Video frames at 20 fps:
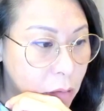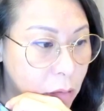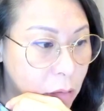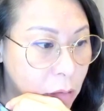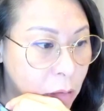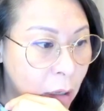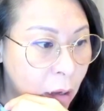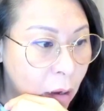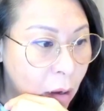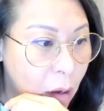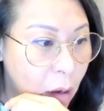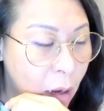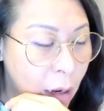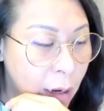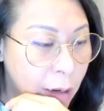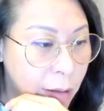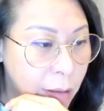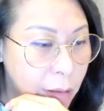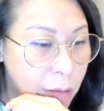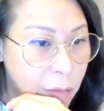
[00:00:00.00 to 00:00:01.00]
now
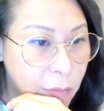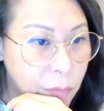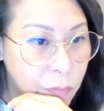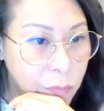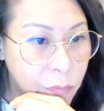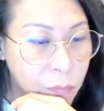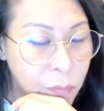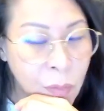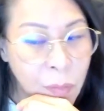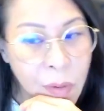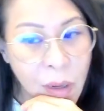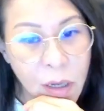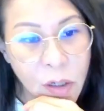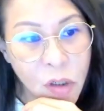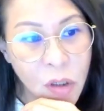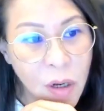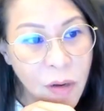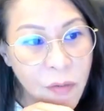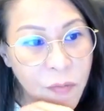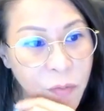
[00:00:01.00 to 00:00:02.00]
I maybe I
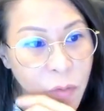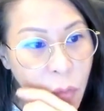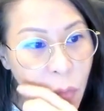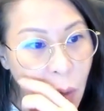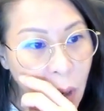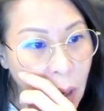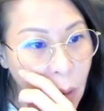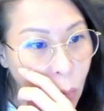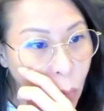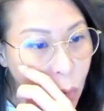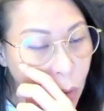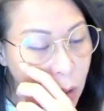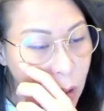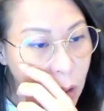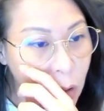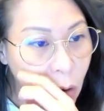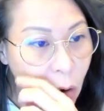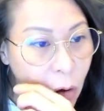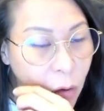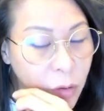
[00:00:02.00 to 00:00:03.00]
share with you what I'm
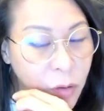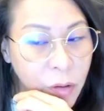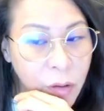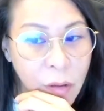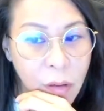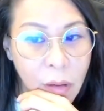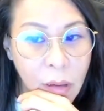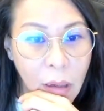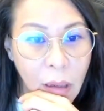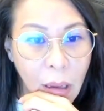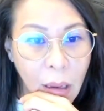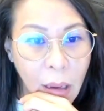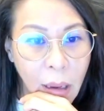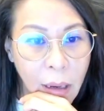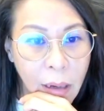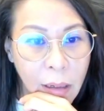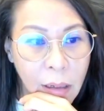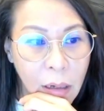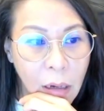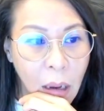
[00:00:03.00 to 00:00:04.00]
working on
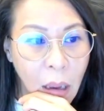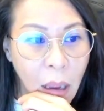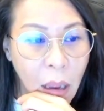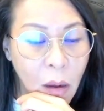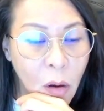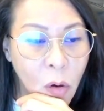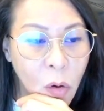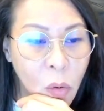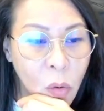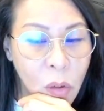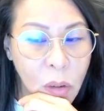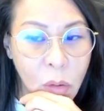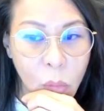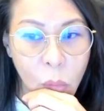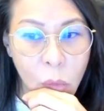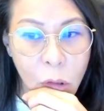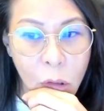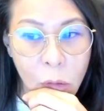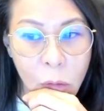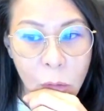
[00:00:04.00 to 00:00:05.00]
and how it
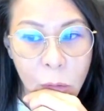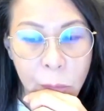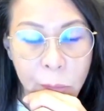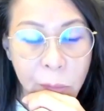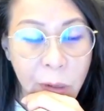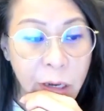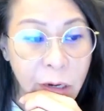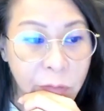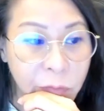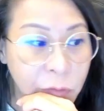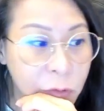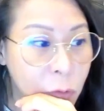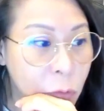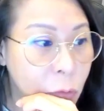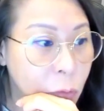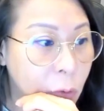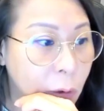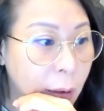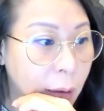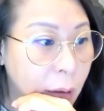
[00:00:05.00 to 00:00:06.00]
will benefit
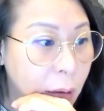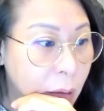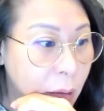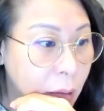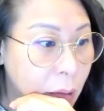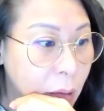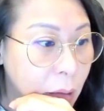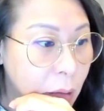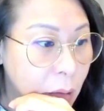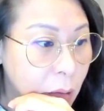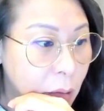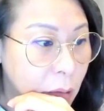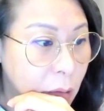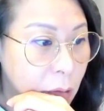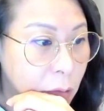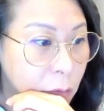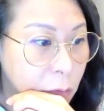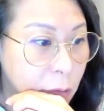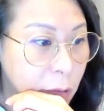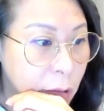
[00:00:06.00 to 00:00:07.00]
you lah
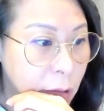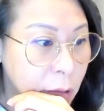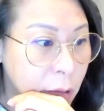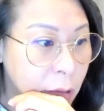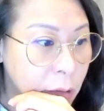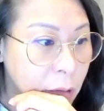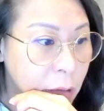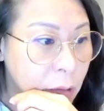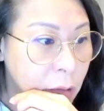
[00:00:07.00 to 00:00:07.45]
okay